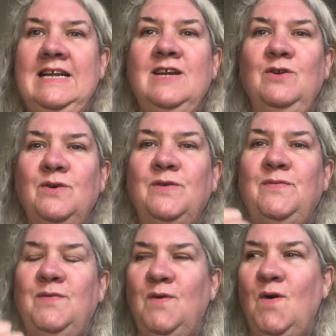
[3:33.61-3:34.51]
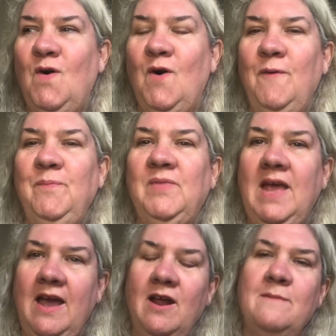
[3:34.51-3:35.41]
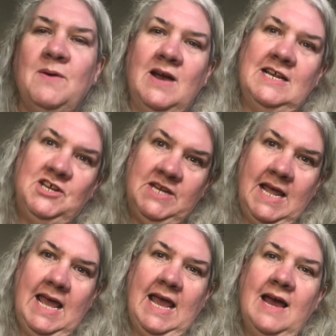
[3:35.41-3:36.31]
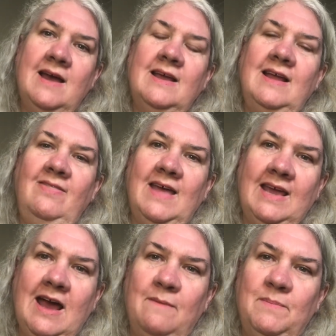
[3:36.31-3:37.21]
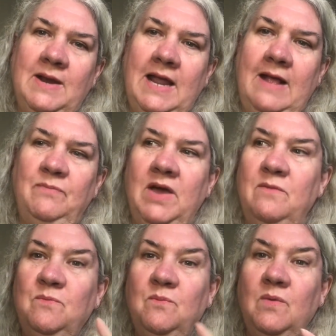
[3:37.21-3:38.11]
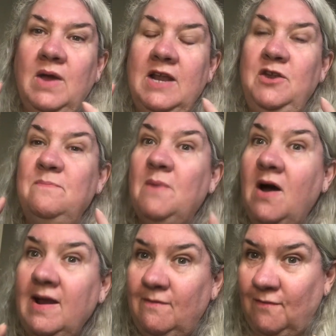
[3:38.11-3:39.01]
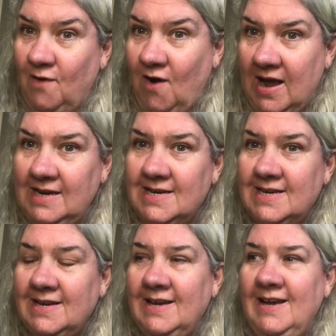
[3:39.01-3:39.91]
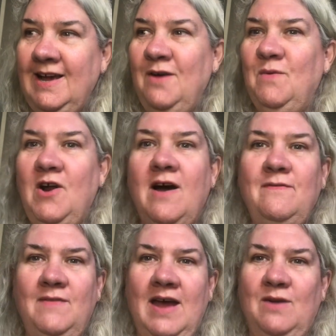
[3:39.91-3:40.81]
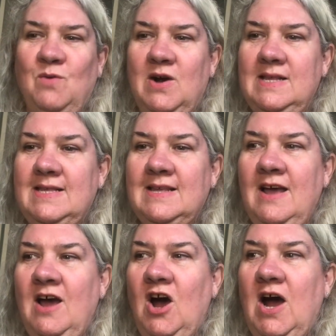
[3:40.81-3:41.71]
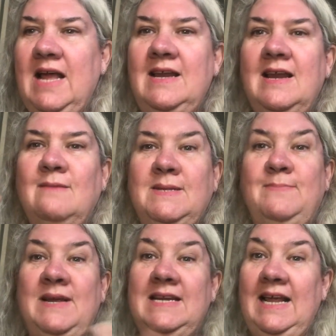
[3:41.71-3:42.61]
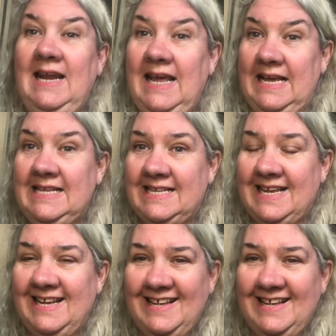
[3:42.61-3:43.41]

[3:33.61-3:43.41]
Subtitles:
look for, can I buy a share in that company? And you might find, what I found was, I ended up spending less